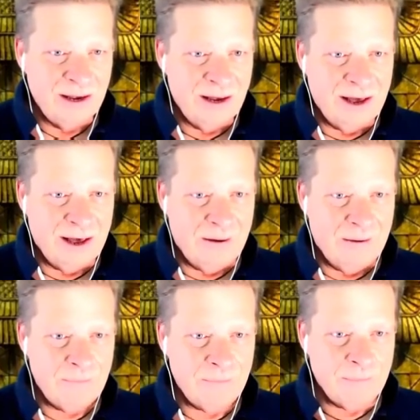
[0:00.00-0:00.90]

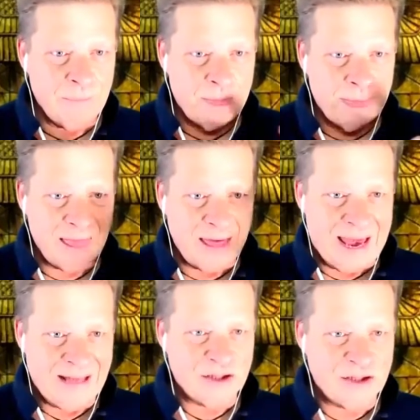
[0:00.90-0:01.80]
Um,
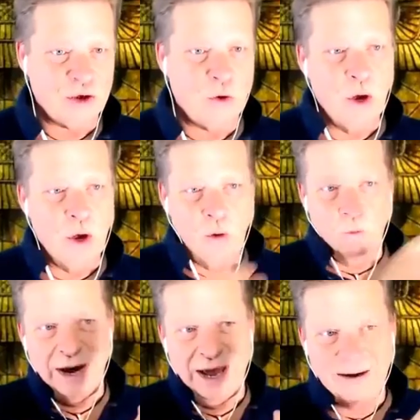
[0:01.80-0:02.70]
and so
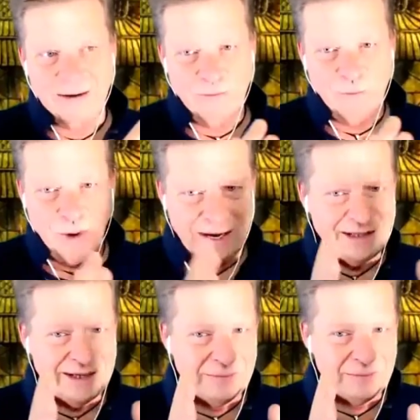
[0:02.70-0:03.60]
when I went into
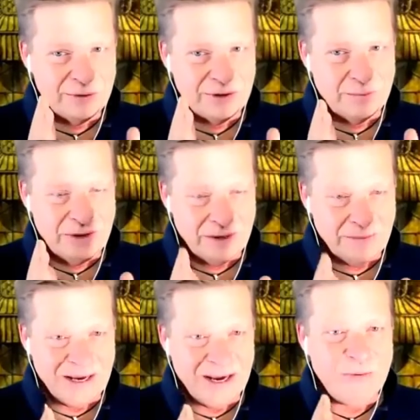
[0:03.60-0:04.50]
hypnotherapy to
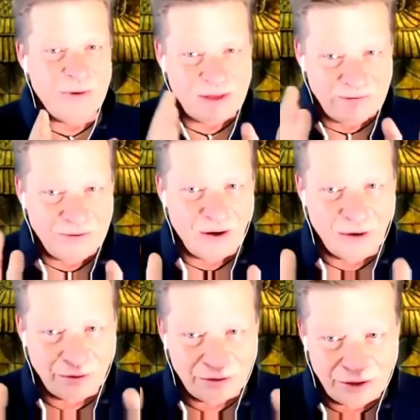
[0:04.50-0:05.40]
begin with, I
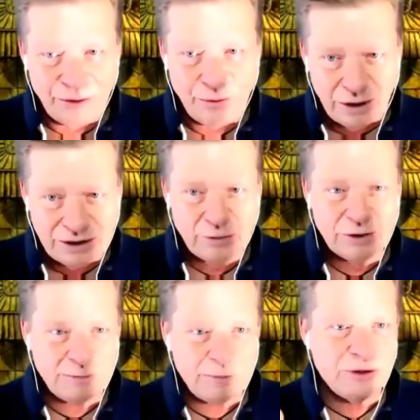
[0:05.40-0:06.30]
followed, what you were
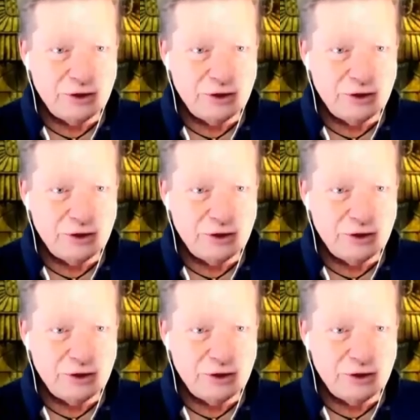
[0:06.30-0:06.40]
supposed to